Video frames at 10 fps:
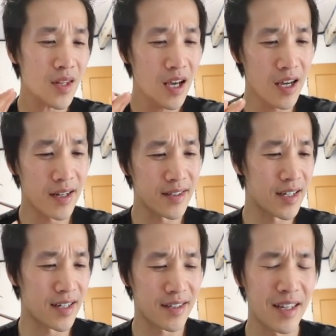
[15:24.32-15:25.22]
And
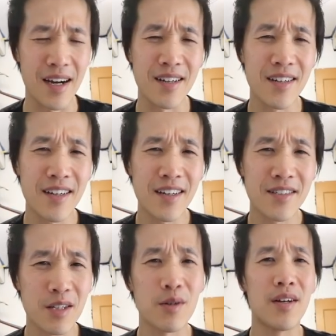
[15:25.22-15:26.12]
yeah,
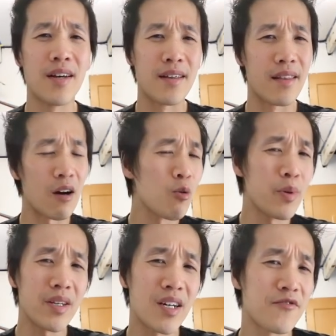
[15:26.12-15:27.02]
so that will
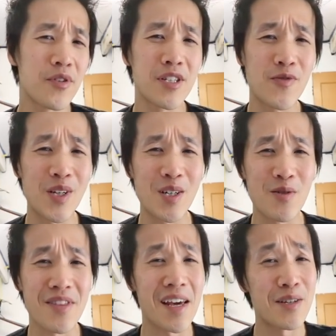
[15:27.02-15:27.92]
be it for this
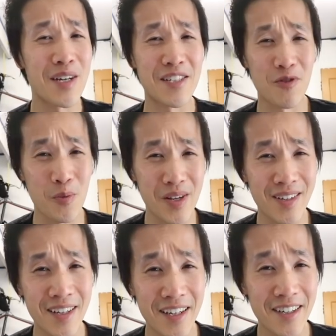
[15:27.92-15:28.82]
video. Thank you guys for
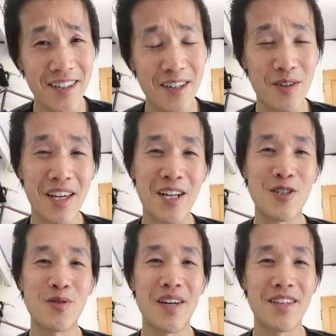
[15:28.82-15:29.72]
being here, and I'll
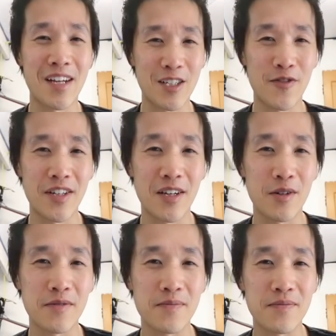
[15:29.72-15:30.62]
catch you in the next video.